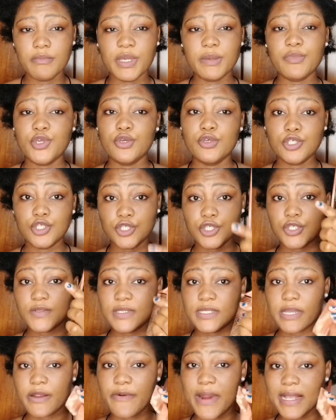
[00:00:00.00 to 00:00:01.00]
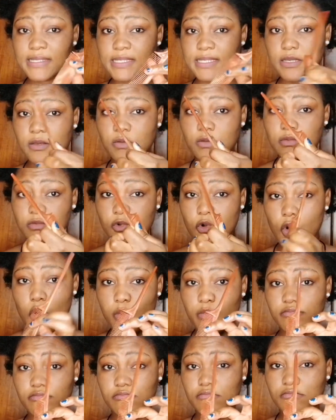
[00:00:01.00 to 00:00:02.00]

maybe you should use a rat tail comb